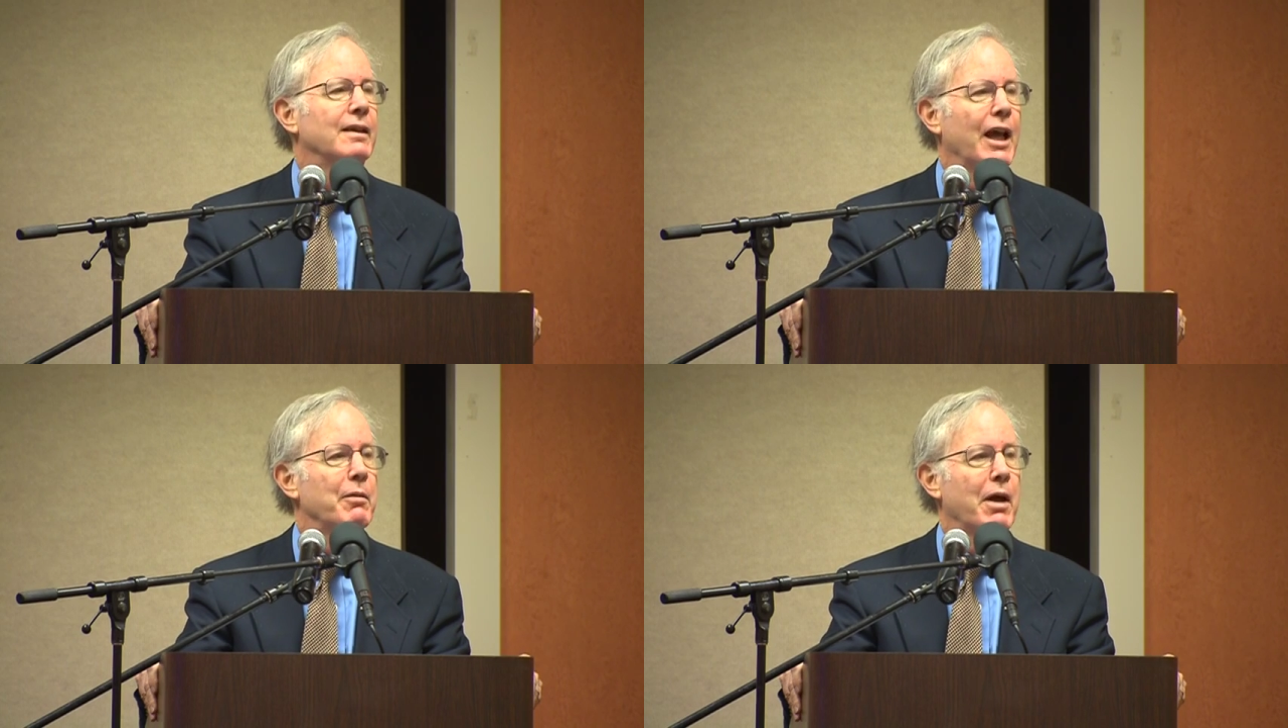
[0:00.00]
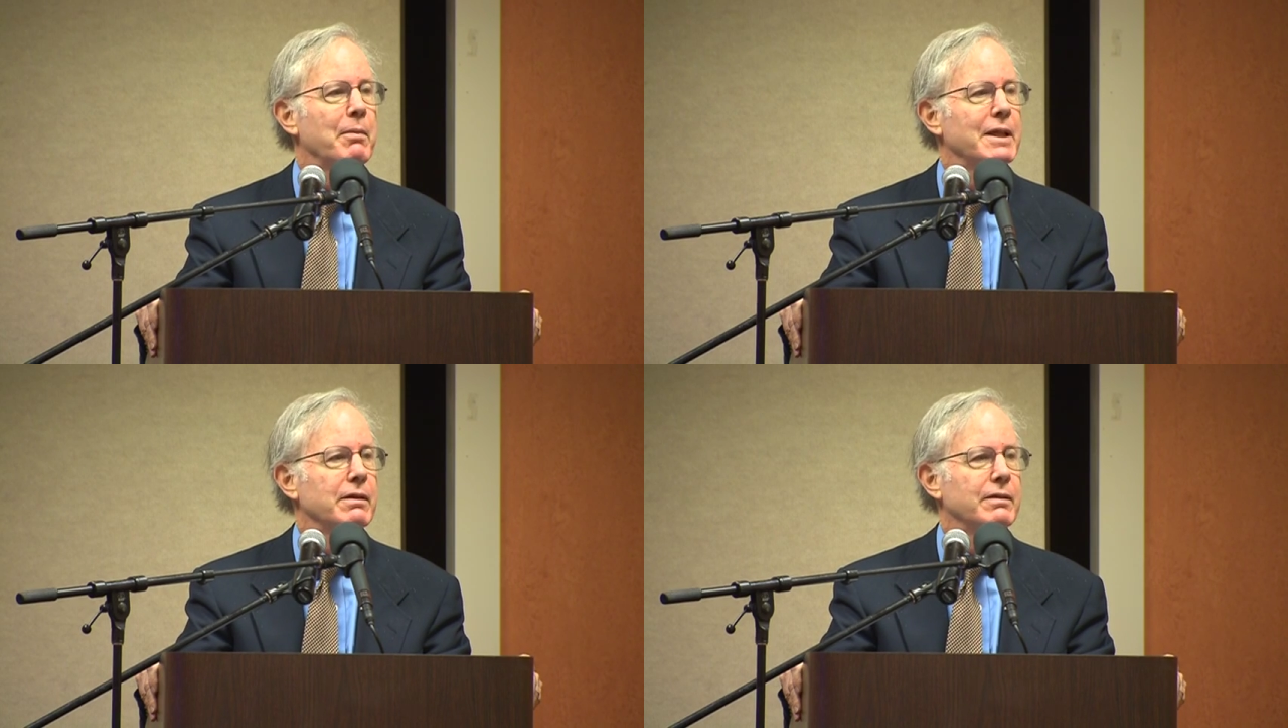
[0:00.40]
I
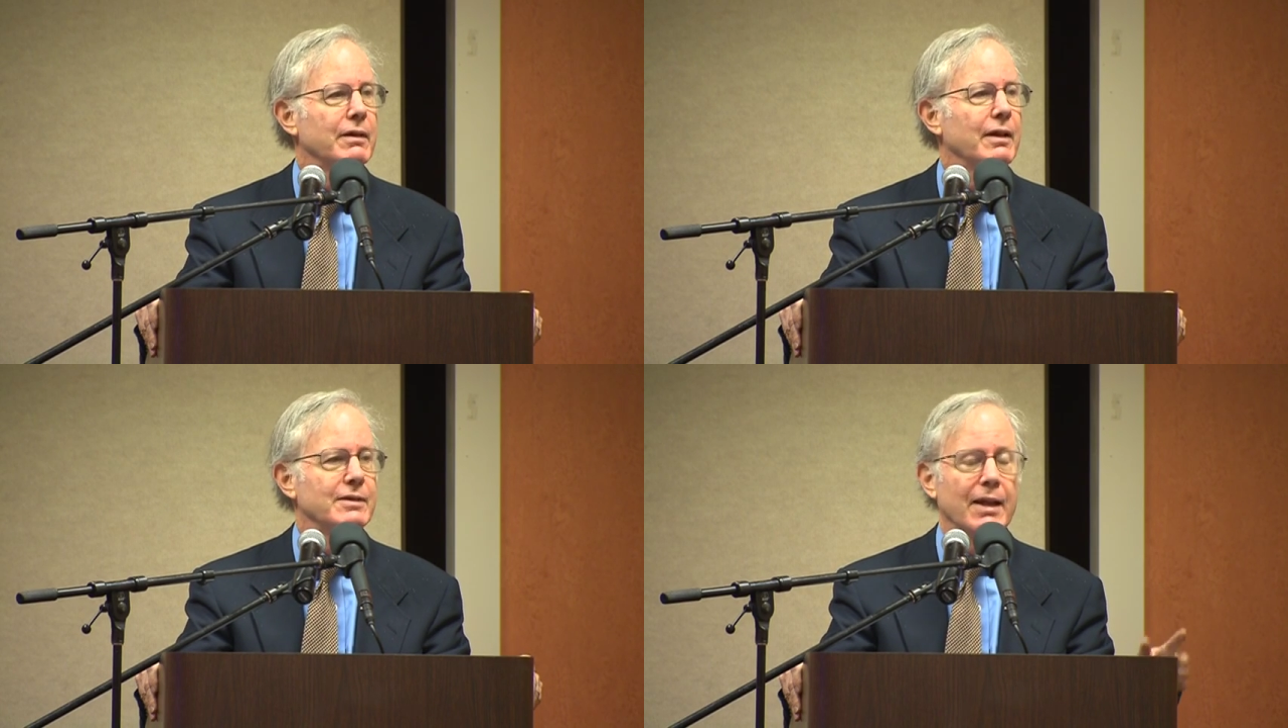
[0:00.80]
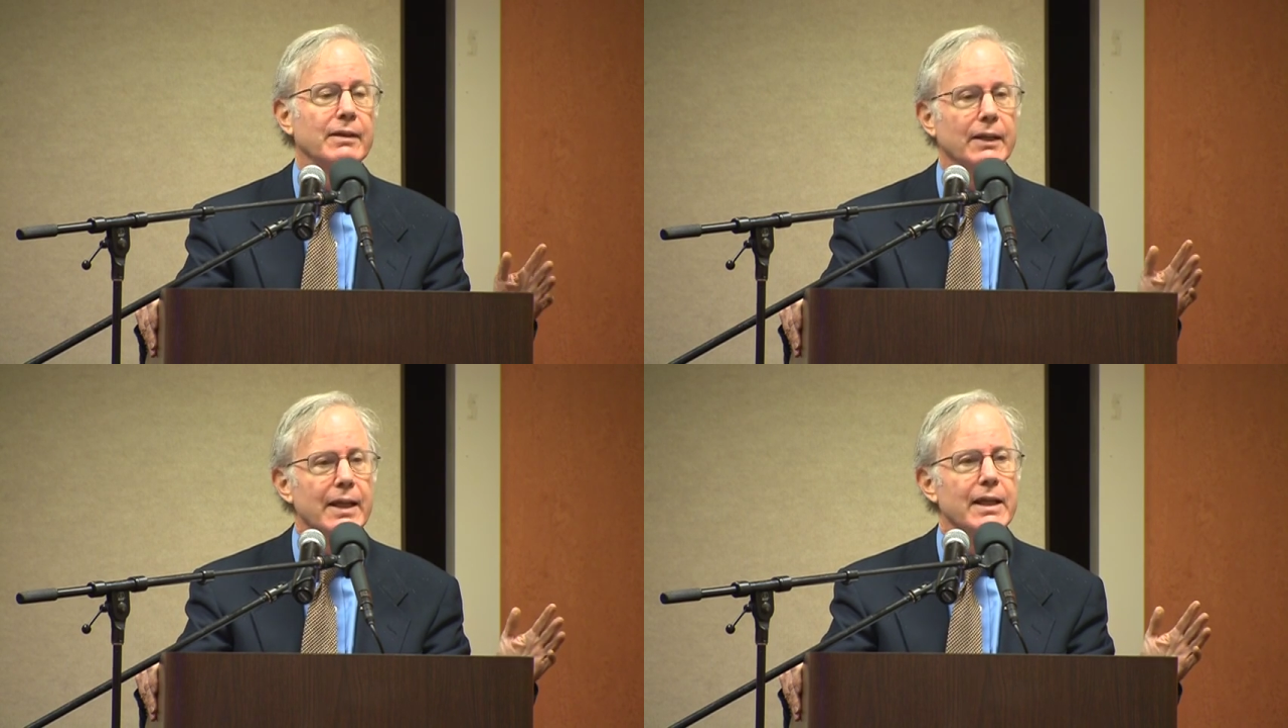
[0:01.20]
mean,
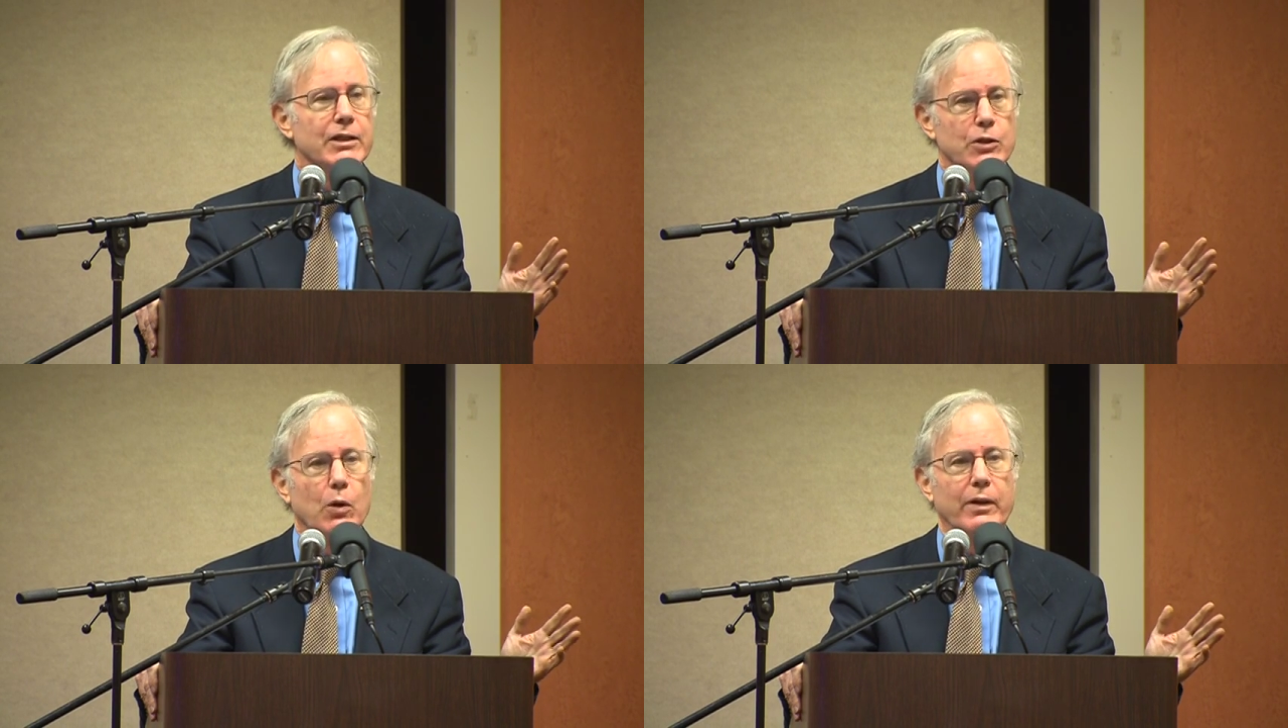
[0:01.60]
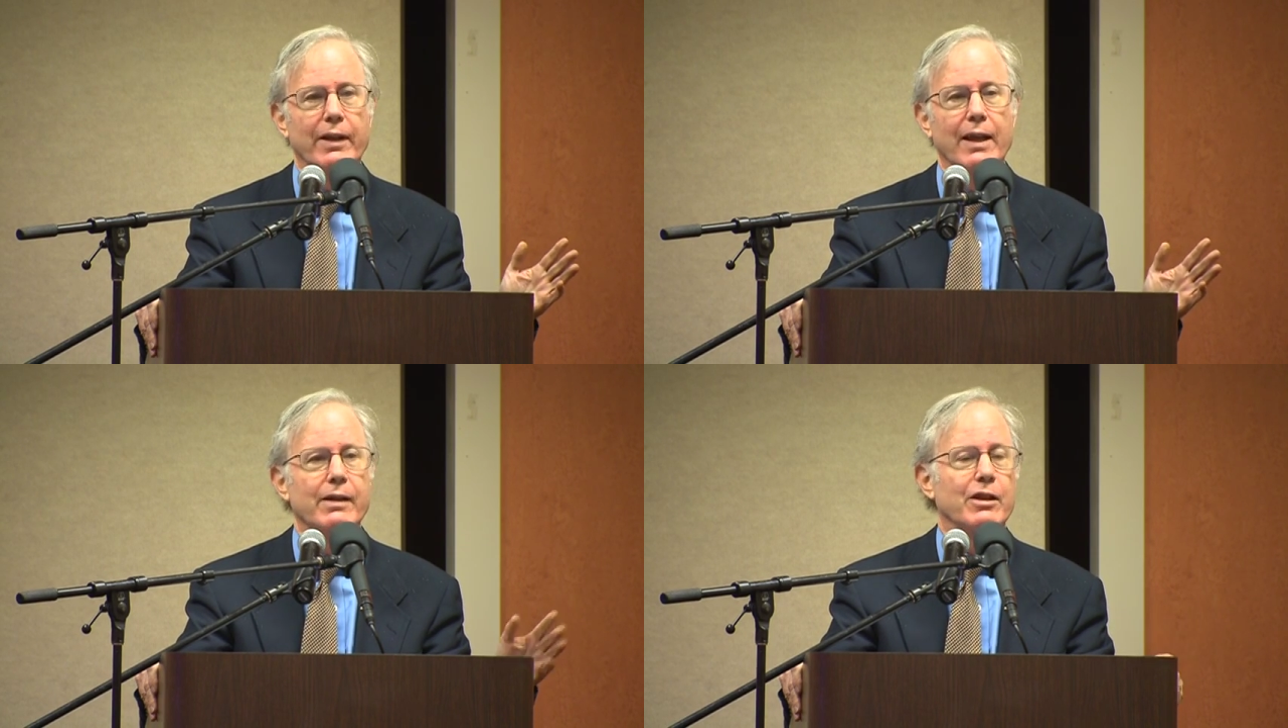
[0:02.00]
Ted Lee in New York,
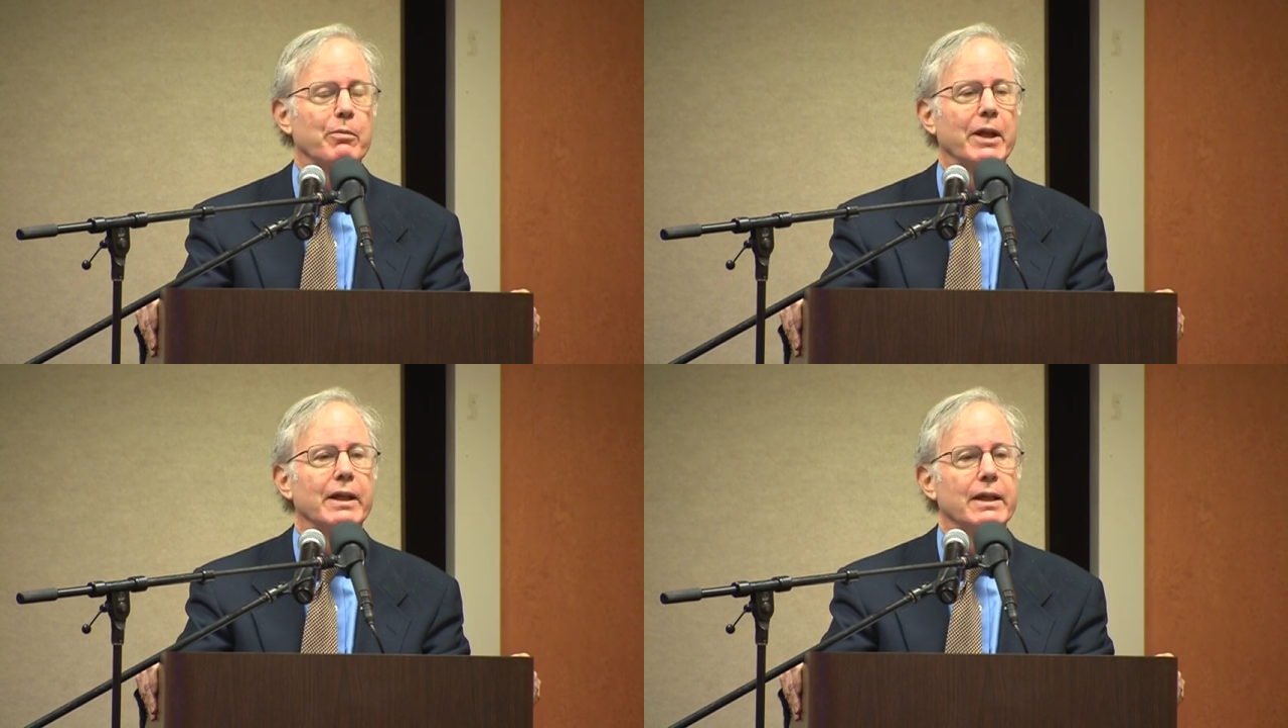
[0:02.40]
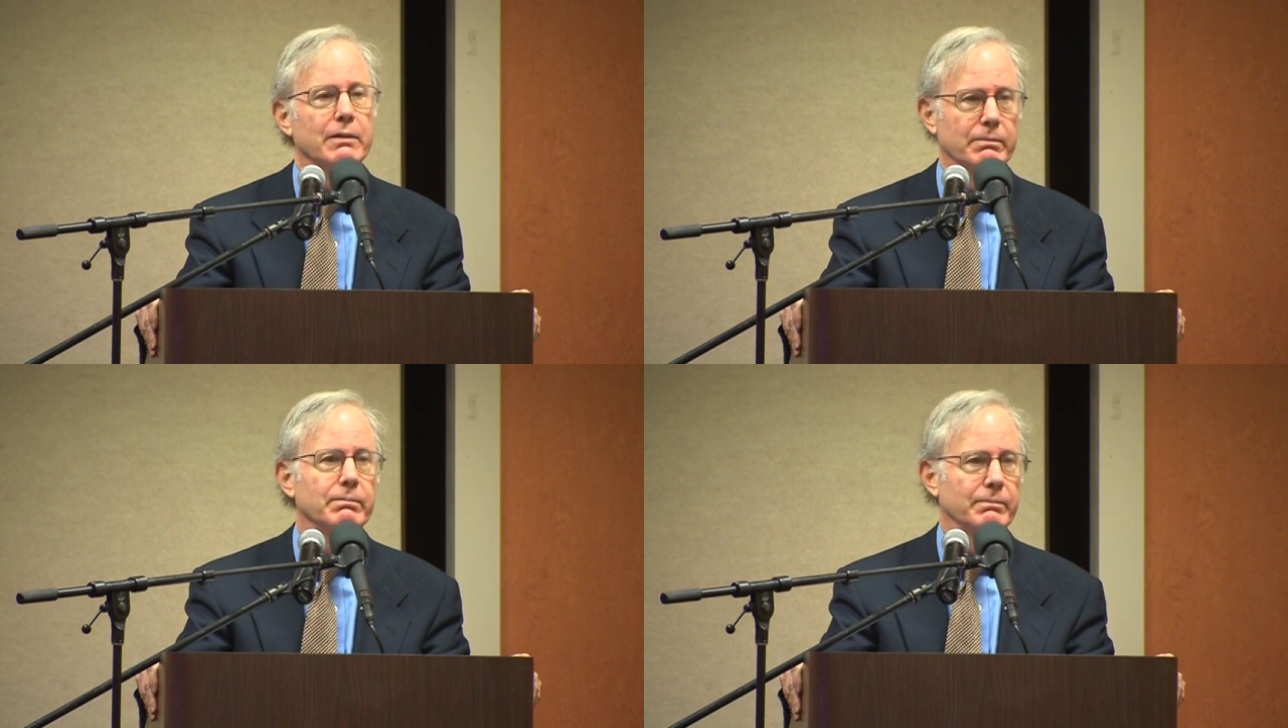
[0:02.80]
the head of the committee,